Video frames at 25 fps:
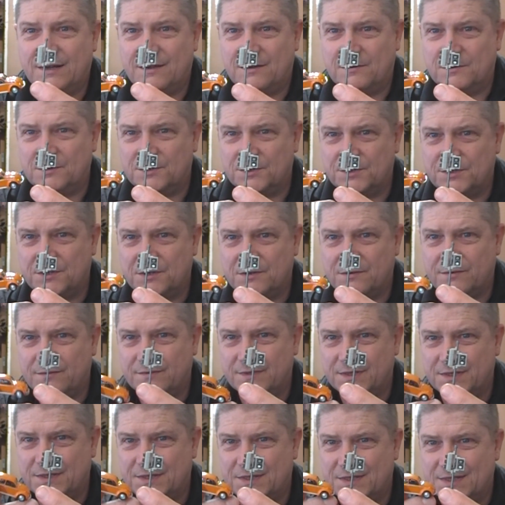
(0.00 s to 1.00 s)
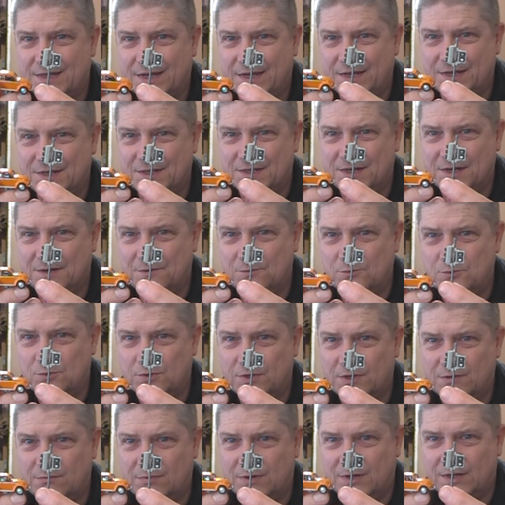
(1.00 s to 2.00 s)
Now, I'm not sure whether this is HO
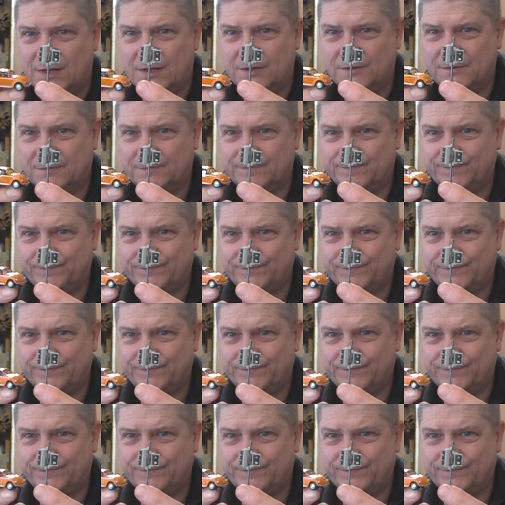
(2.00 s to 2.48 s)
or 00.